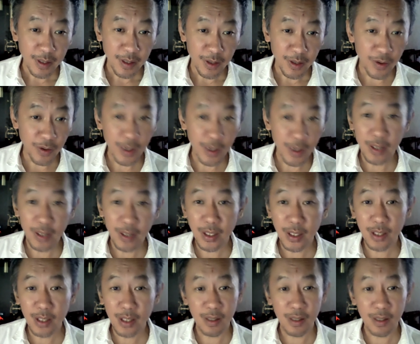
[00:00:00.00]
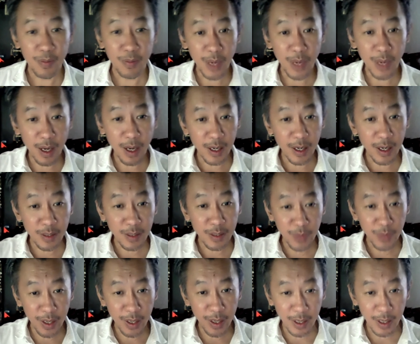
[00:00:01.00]
There's this
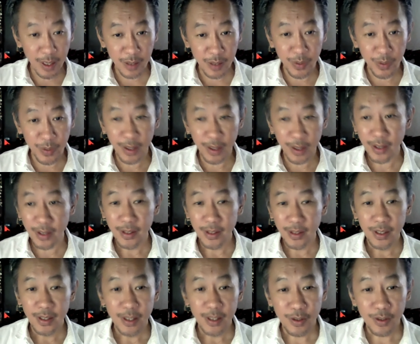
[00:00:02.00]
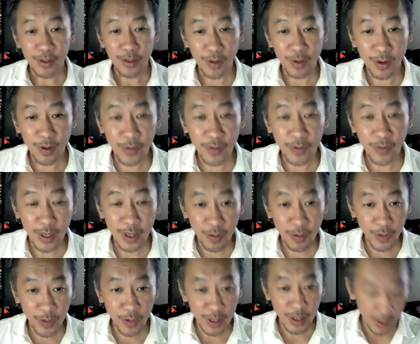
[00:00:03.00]
Mahalakshmi and Lakshmi sort of
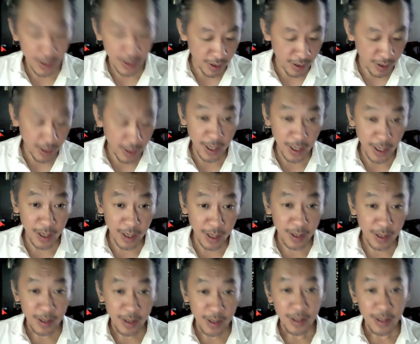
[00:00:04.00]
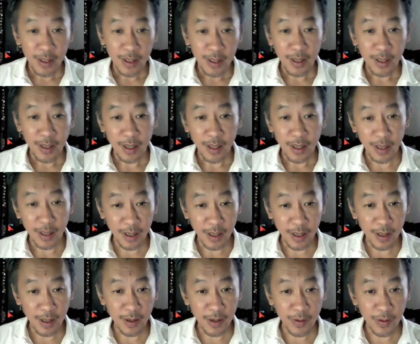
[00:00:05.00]
differences are there.
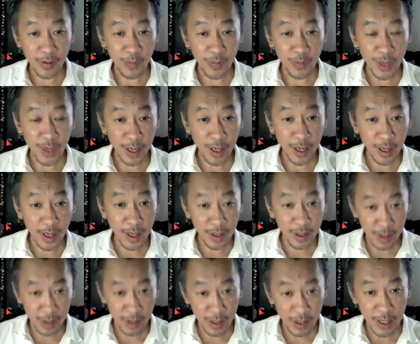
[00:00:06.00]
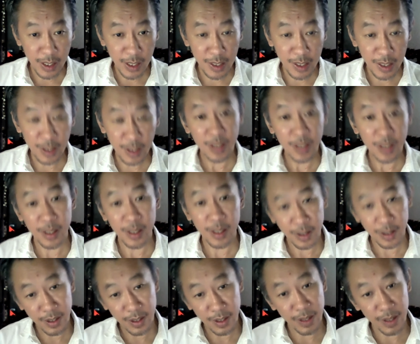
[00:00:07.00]
But I guess this is the
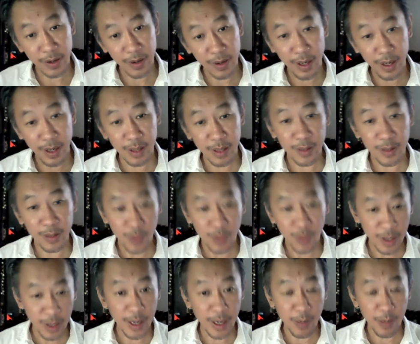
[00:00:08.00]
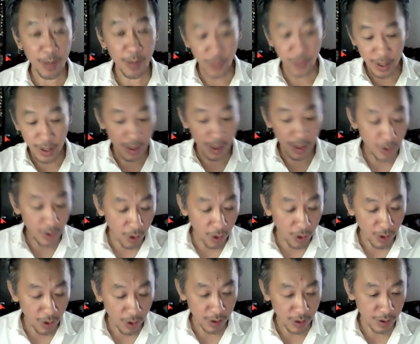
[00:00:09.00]
great one that embraces
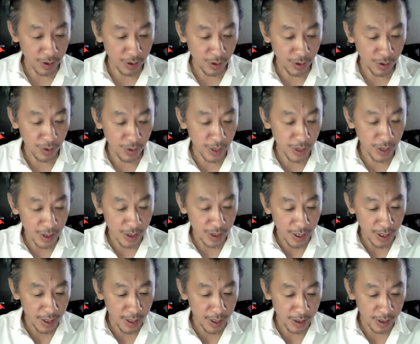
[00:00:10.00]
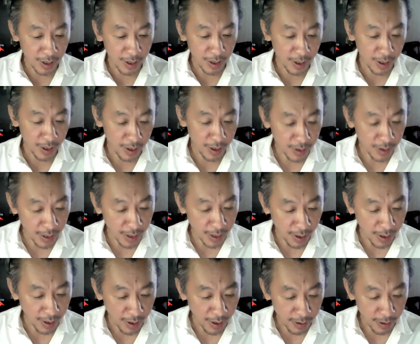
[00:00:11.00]
all. So it says here
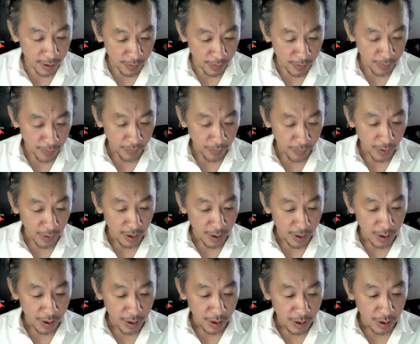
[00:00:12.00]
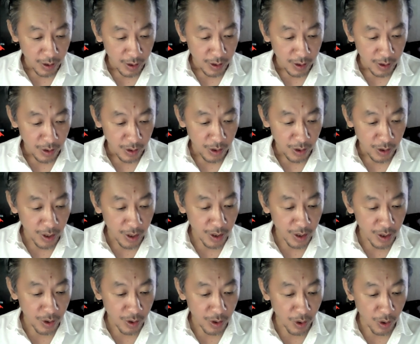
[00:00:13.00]
that she
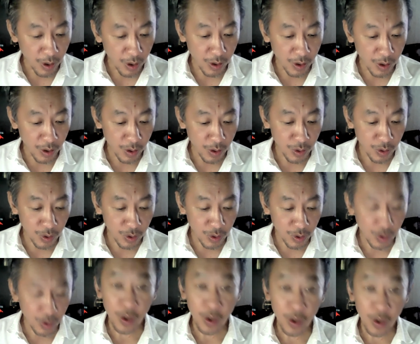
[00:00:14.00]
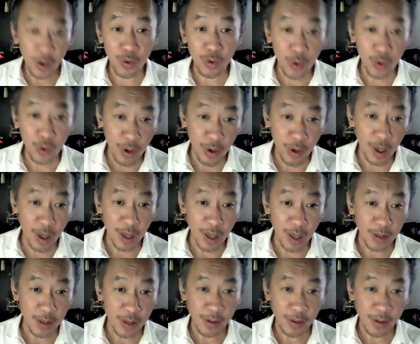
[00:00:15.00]
is also called Rudra.